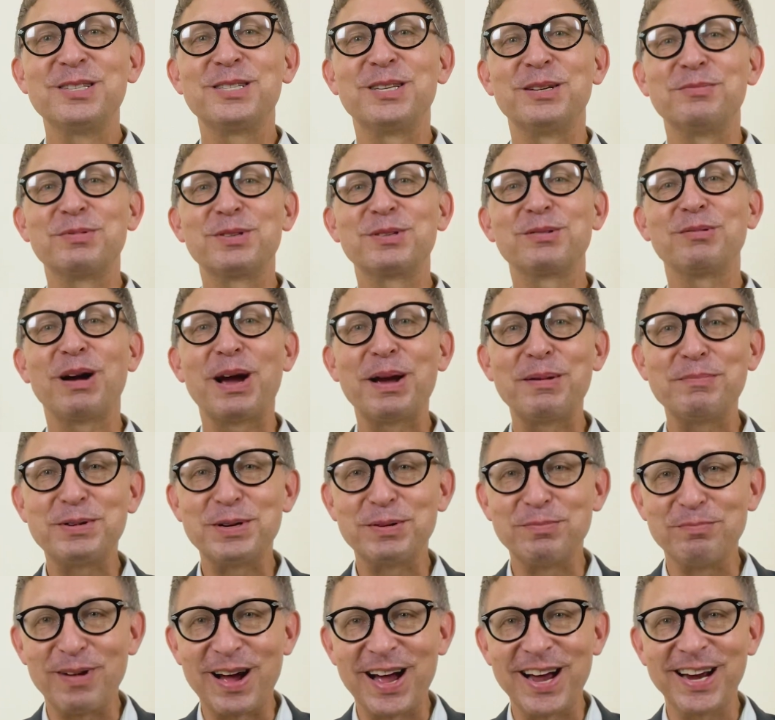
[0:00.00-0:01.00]
subscribe
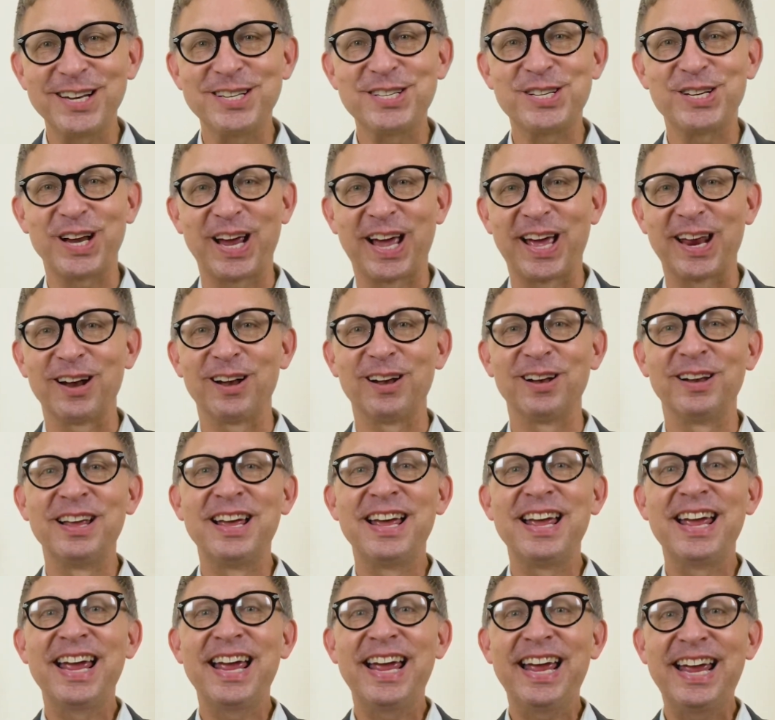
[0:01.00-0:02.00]
to my channel,
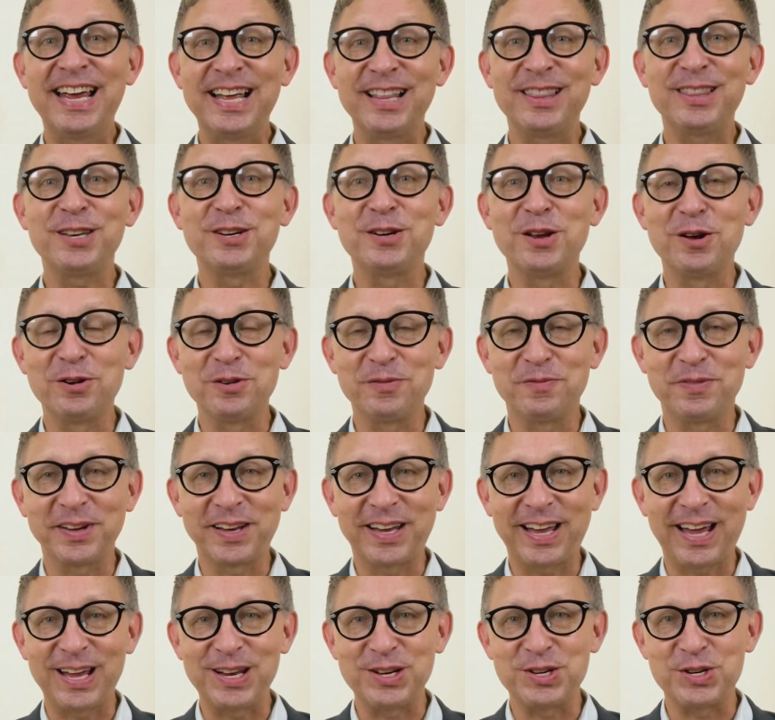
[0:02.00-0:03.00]
hit the
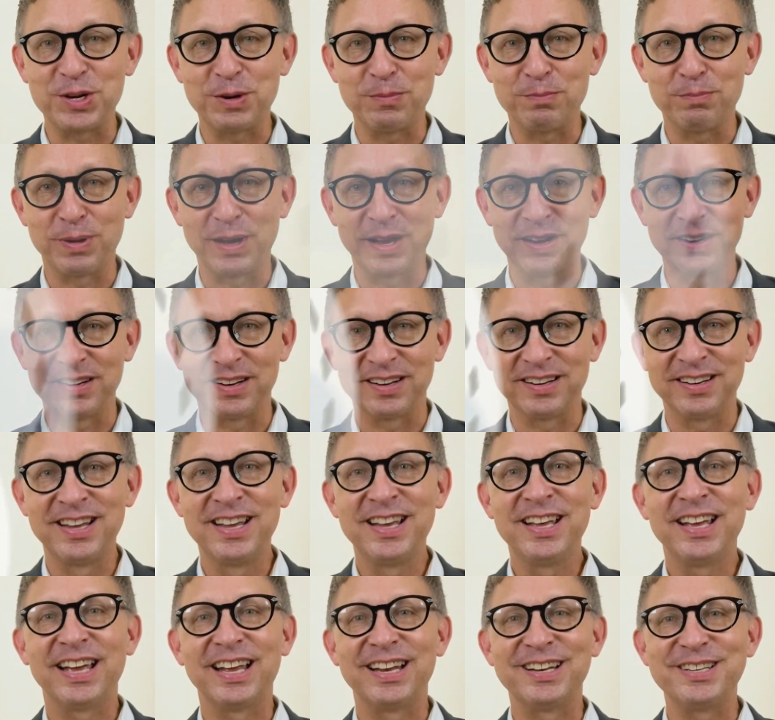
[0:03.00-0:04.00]
notification button,
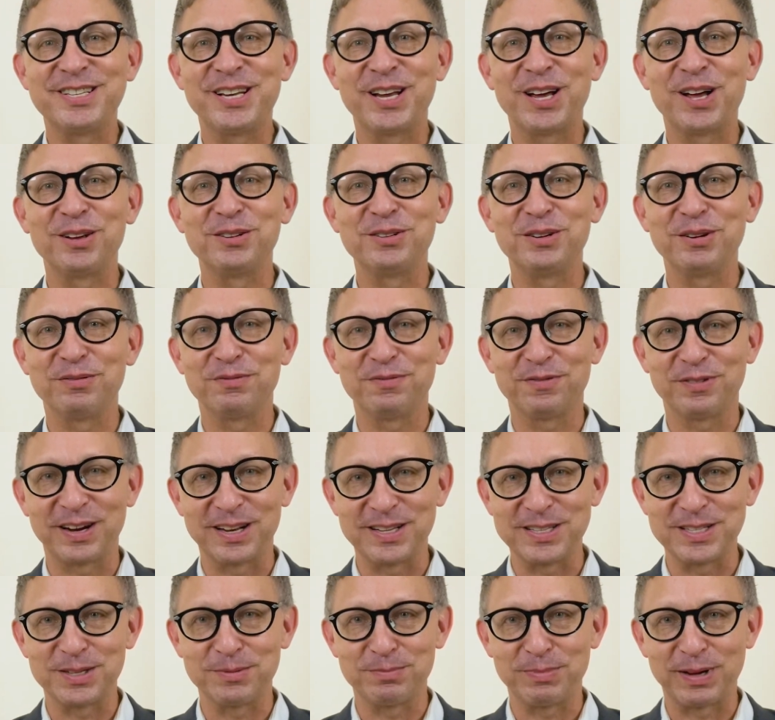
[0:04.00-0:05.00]
and tell your
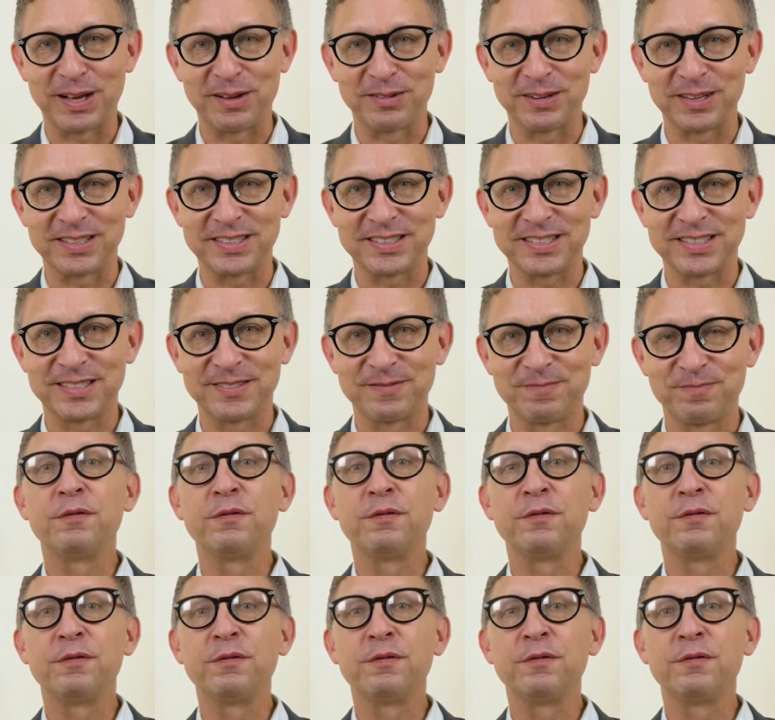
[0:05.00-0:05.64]
friends about it.